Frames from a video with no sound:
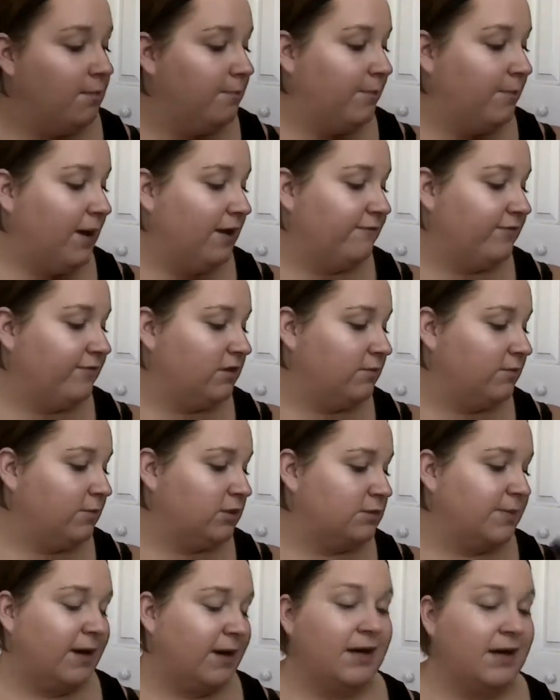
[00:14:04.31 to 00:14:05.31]
But for the
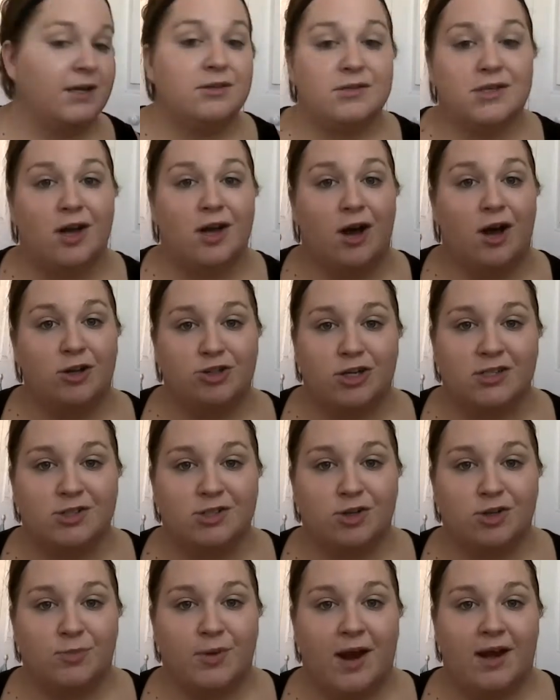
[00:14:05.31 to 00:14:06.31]
most part, using all
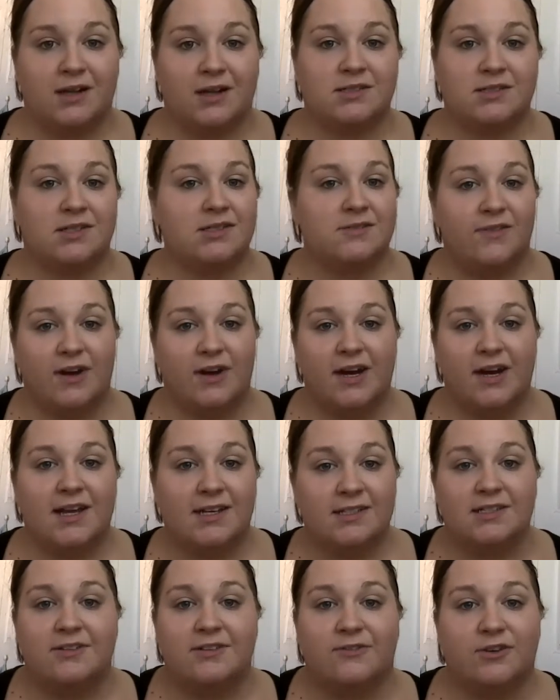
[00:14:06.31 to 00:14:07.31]
drugstore products, it's very
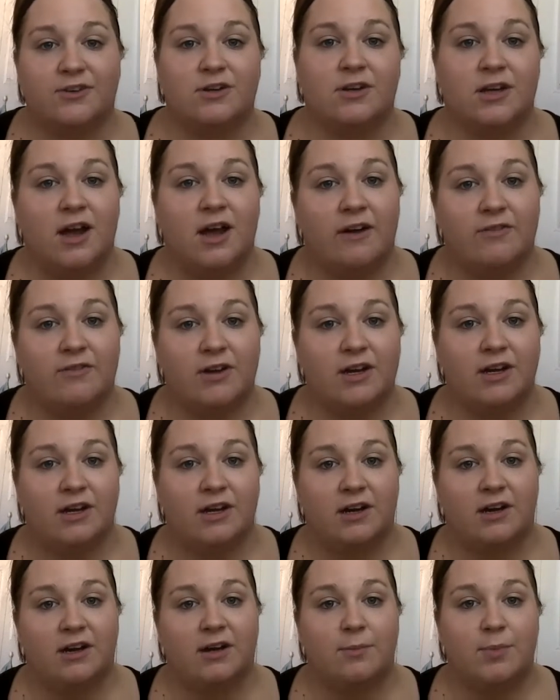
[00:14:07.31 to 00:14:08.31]
easy for you to cover
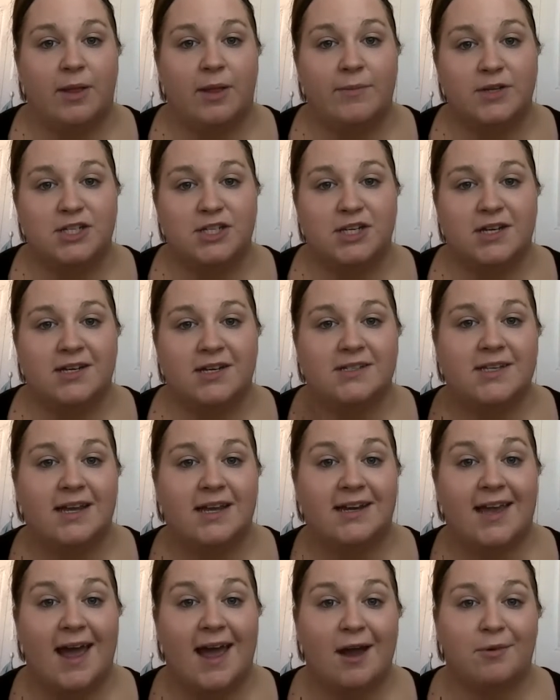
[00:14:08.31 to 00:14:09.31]
your blemishes
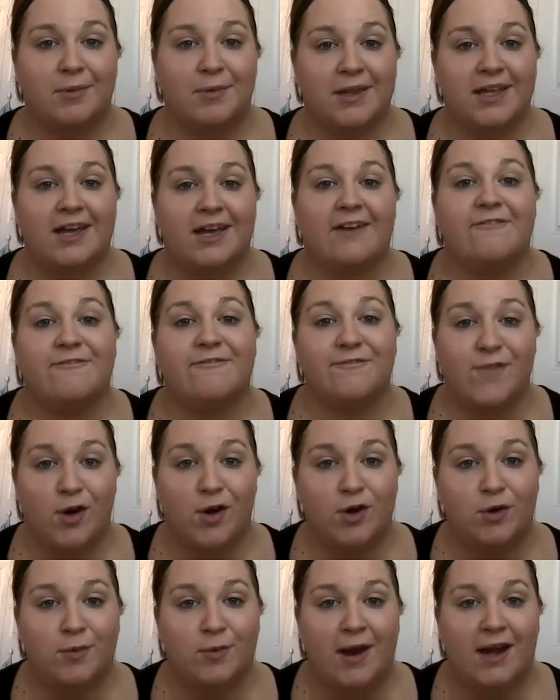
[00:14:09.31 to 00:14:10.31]
and get a really
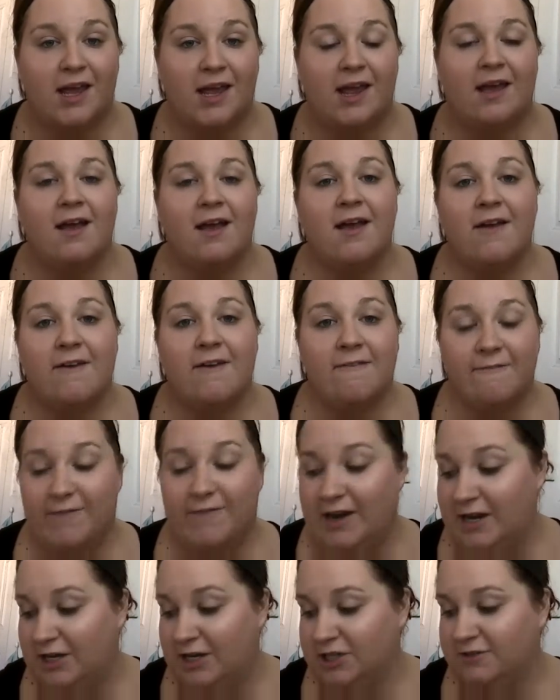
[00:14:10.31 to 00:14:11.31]
photo-ready
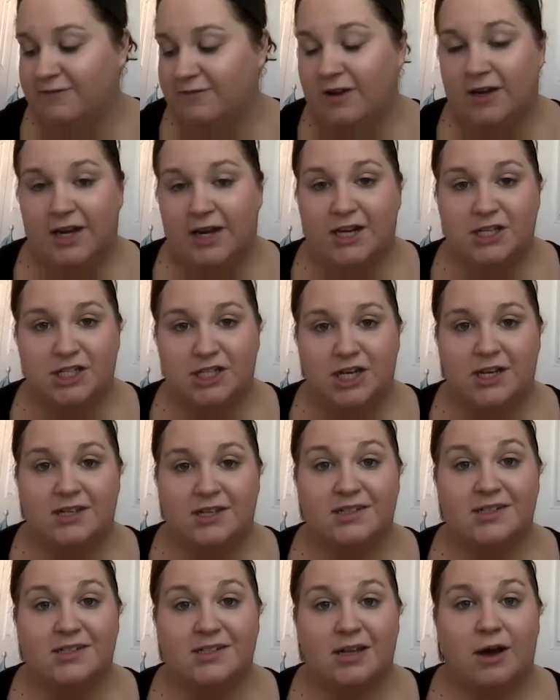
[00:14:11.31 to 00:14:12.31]
finish
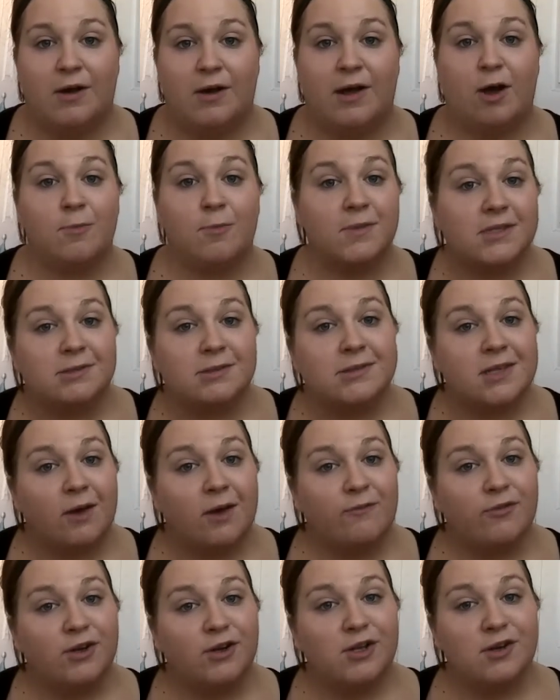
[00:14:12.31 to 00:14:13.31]
foundation. So I hope this was
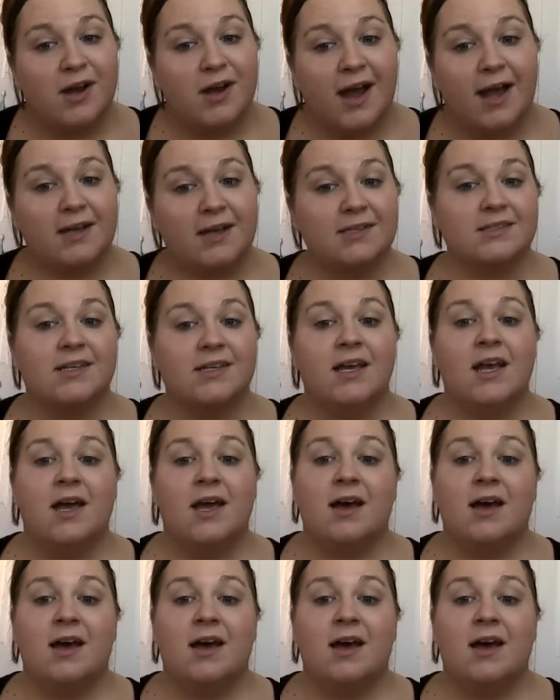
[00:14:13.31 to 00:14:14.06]
helpful to you guys.